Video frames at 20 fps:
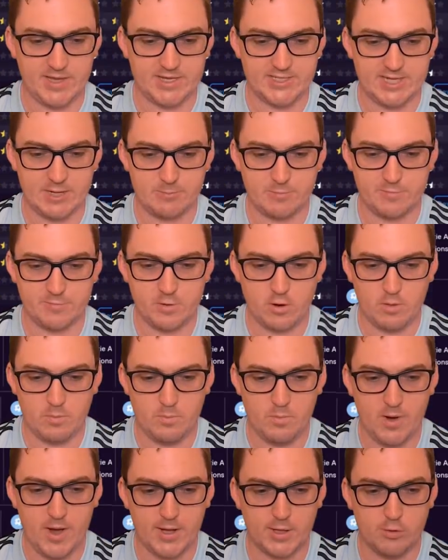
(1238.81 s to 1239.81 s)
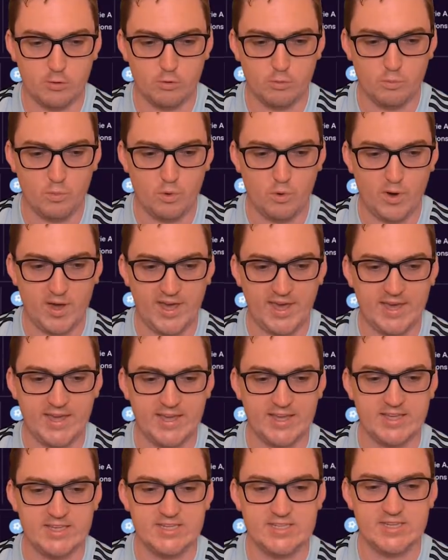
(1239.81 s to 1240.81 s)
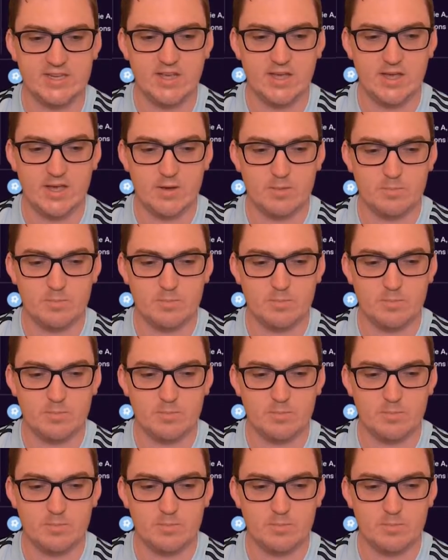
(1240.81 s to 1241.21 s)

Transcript: Next up, we've got Michael Moore. He is